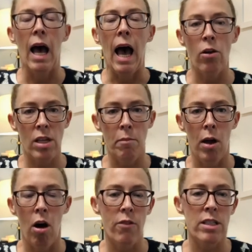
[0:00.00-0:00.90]
outside my
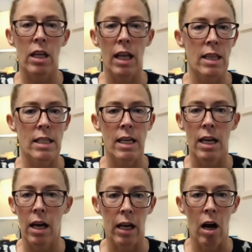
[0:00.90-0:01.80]
office, collect that
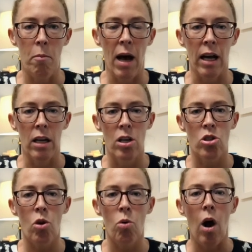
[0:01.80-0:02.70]
data and come back.
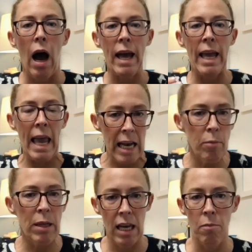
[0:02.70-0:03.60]
So I
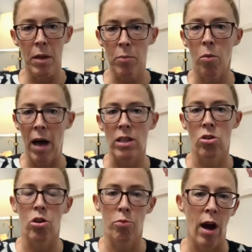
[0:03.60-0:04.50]
am getting people back to
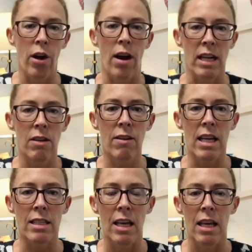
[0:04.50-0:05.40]
their prior
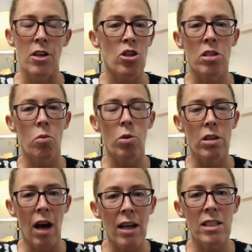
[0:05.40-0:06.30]
activities. It's just we're
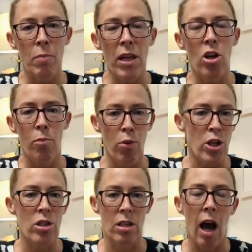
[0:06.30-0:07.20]
not spending our
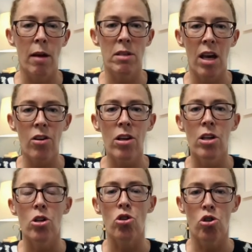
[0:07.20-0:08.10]
precious time together
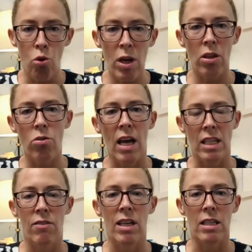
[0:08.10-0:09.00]
doing those
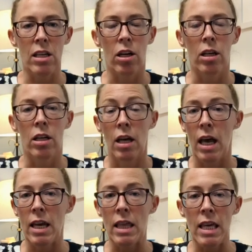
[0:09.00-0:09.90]
activities here.
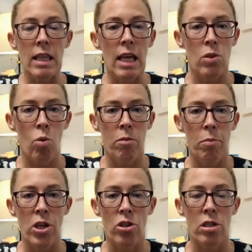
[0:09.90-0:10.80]
And I think that's what
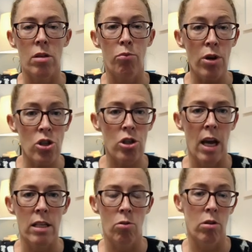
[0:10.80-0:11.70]
patients
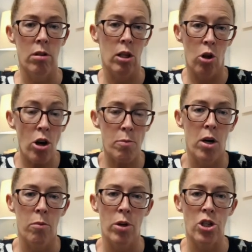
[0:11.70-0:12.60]
appreciate, or in a large
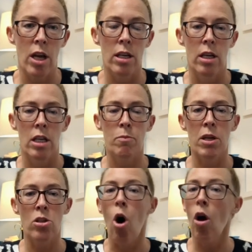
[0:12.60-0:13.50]
part appreciate, is
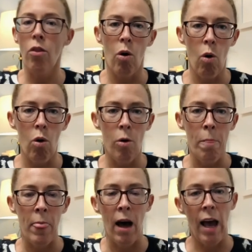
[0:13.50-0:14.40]
because on the whole,
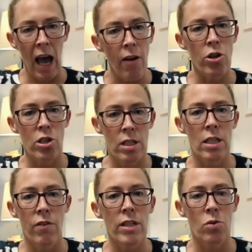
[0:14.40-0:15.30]
I average 6
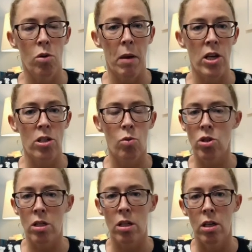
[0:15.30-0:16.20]
visits with patients, which
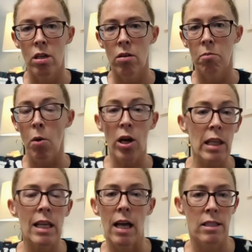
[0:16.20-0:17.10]
is
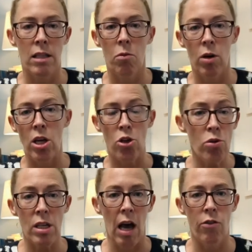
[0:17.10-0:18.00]
markedly less than what I
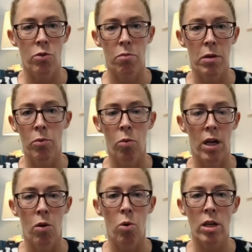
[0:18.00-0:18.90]
used to average with people when
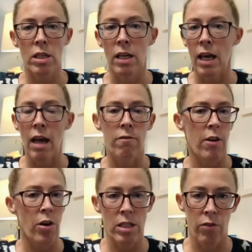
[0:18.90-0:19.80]
I worked at
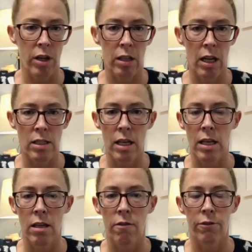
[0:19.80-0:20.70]
various different clinics
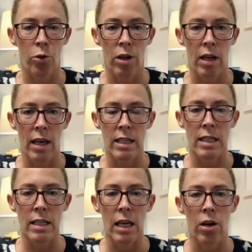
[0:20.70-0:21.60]
in Florida and the
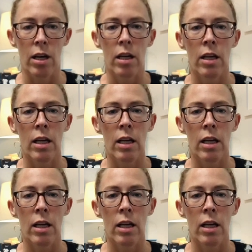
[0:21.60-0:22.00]
DC area.